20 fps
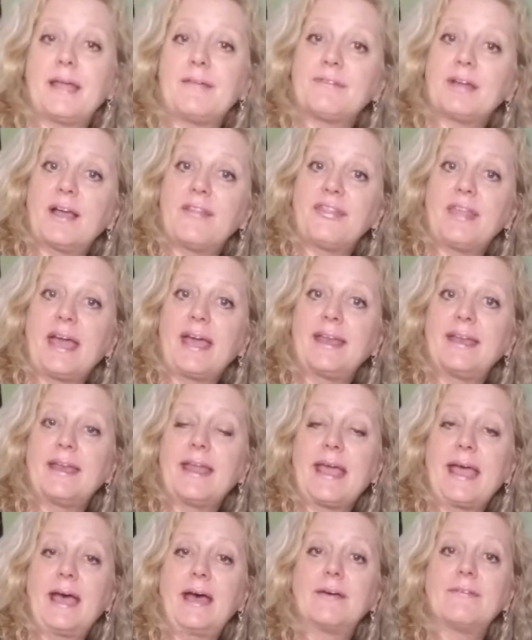I've cut that in
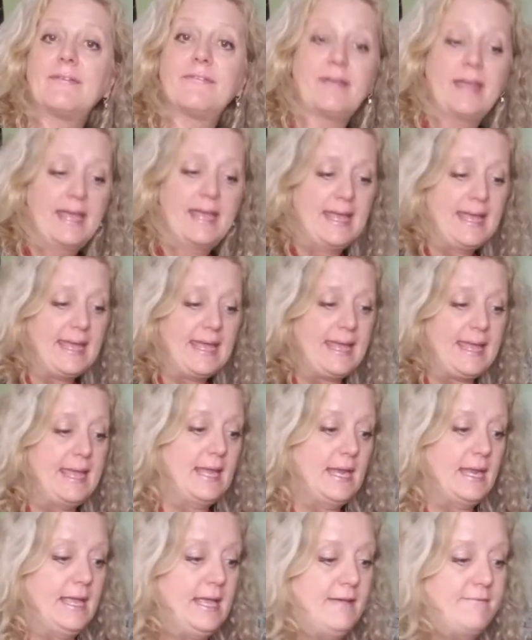half.
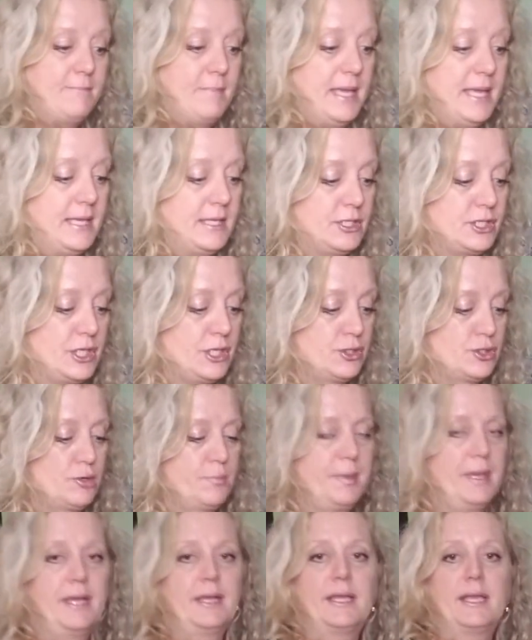And I have my ginger
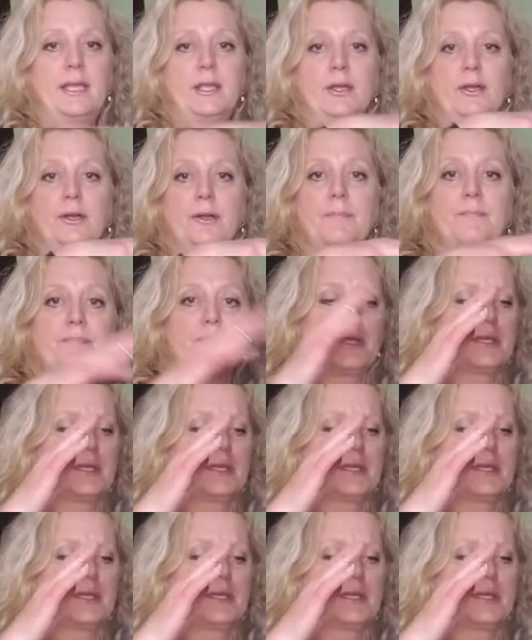bug here,